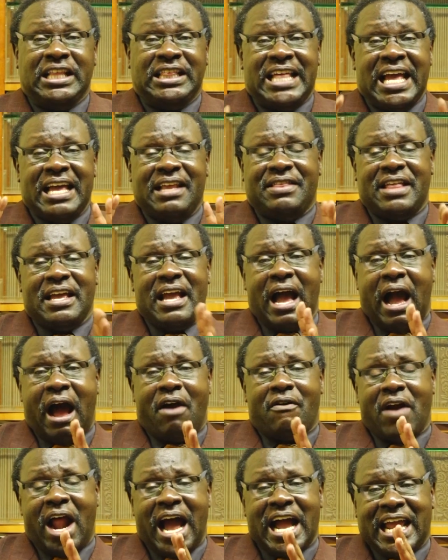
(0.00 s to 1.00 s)
they, they
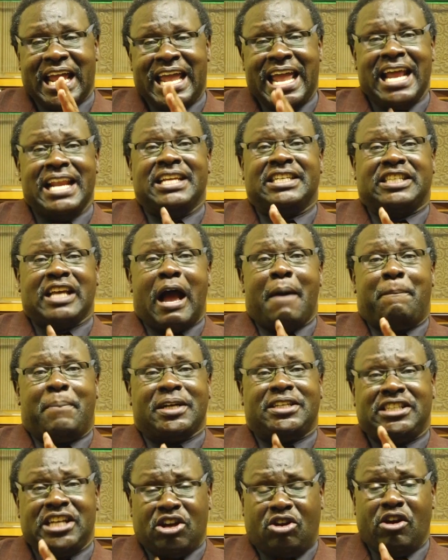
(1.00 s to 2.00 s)
are against a
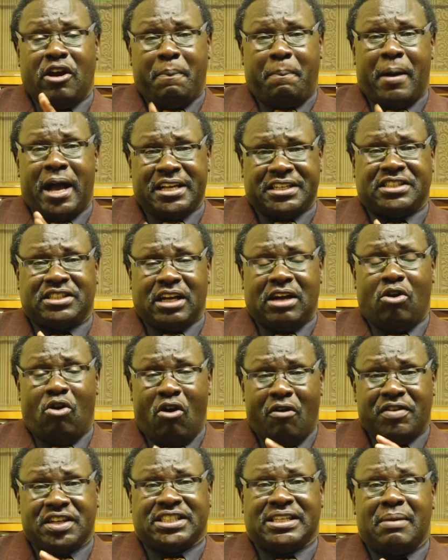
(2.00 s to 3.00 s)
particular pastor
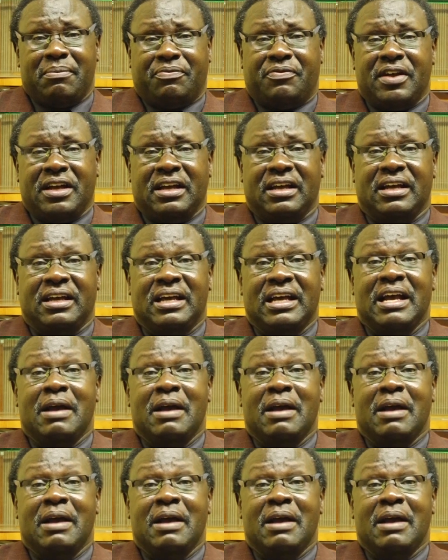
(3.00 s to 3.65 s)
over something,